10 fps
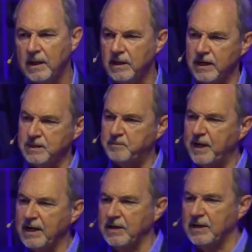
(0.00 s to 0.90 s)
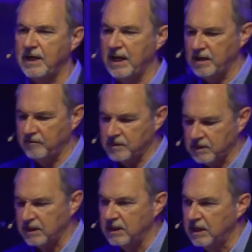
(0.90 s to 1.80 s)
that is bigger than any of us
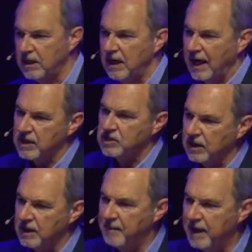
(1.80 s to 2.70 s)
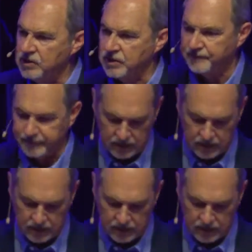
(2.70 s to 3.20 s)
can actually imagine.